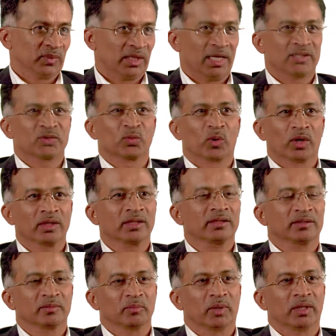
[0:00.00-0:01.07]

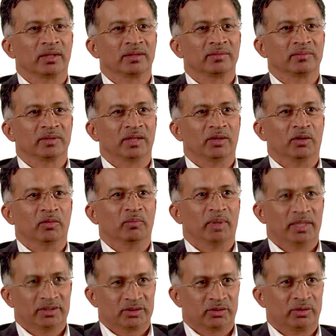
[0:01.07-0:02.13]
guesswork but you know
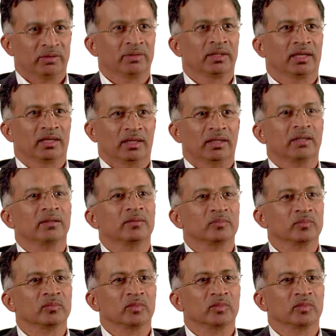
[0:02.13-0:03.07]
based on uh,